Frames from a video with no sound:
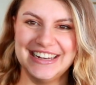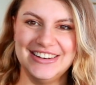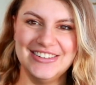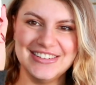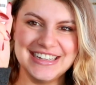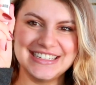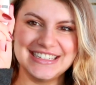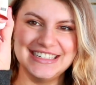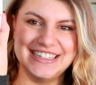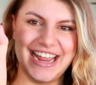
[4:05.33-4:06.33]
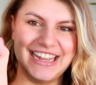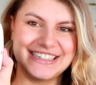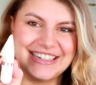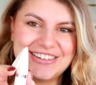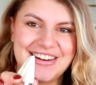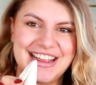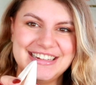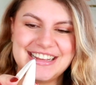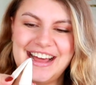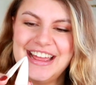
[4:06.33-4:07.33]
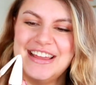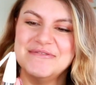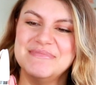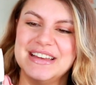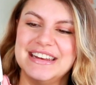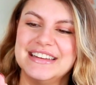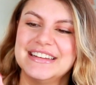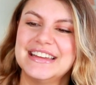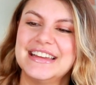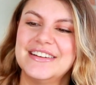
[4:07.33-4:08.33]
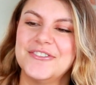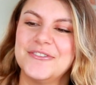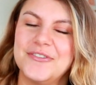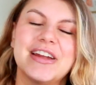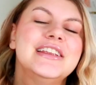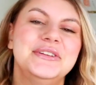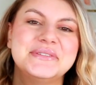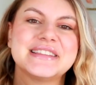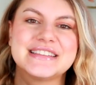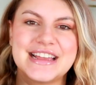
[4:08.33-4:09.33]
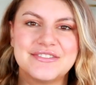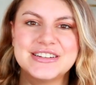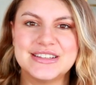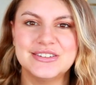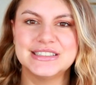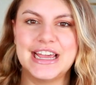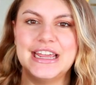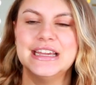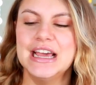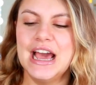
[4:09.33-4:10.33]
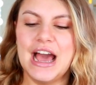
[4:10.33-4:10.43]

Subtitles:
Look at that, all right? I have been freaking using this every single day.